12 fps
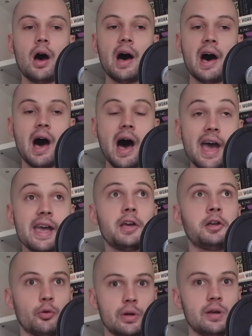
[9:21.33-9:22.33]
I
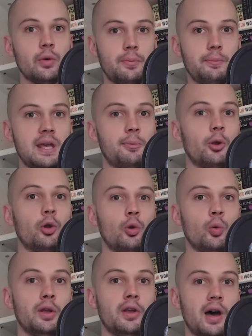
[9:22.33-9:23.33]
agree with people who
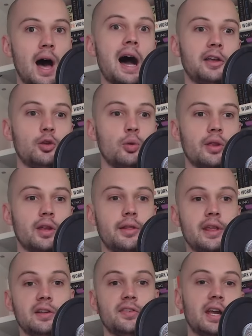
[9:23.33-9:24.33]
would argue that things
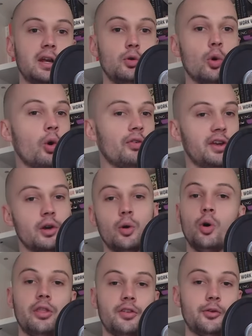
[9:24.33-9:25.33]
like Nausea or The
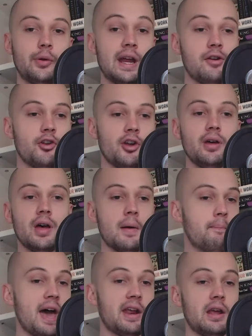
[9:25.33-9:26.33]
Stranger are better
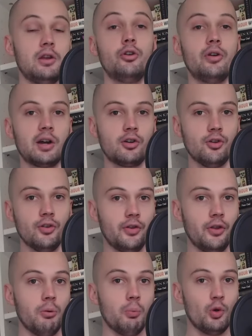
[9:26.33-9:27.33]
introductions to the
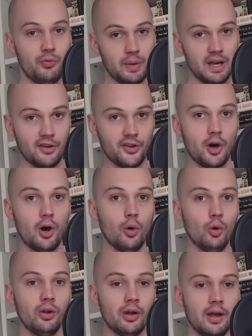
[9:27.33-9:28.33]
movement as a whole.
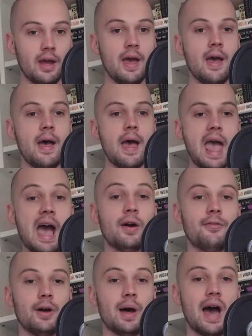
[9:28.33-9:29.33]

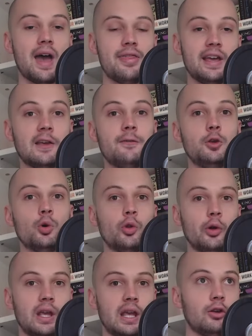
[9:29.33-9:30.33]
However, I think if you're
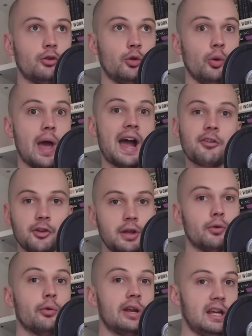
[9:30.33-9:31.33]
looking to actually
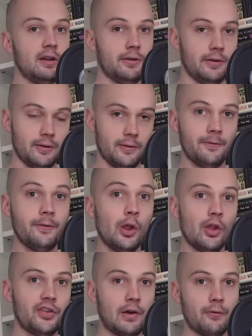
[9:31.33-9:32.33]
read
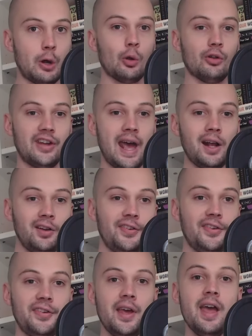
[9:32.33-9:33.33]
philosophical texts,
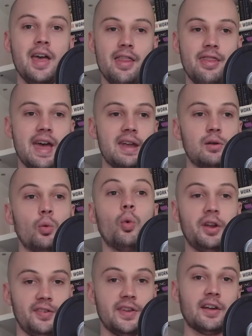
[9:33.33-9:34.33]
then What is
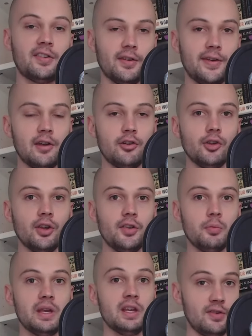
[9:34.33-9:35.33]
Existentialism
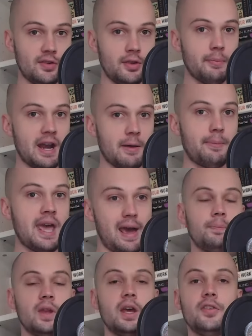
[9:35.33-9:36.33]
is the better pick,
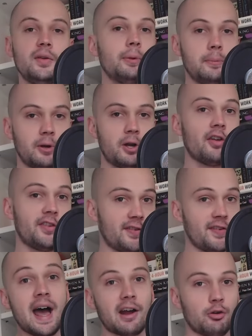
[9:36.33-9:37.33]
simply because it's an
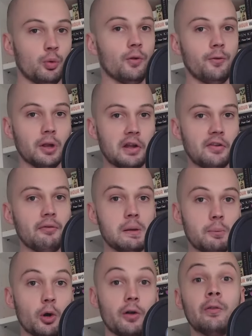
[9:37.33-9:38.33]
actual philosophy book
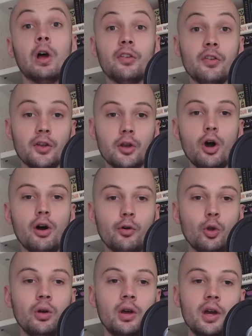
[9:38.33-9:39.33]
versus a novel.
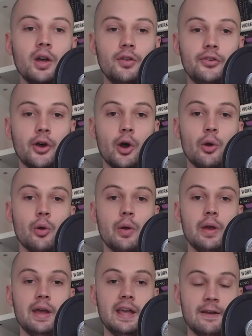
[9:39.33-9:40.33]
So
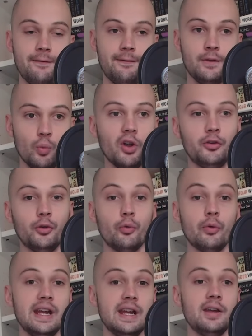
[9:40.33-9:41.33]
if you want to
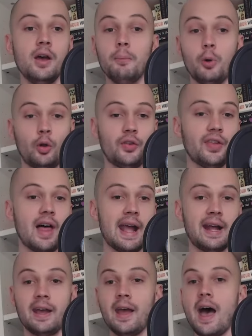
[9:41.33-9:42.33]
read books
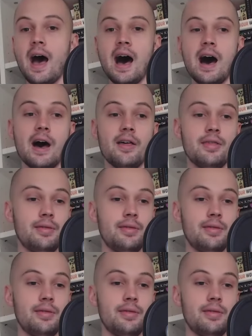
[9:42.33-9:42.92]
like uh,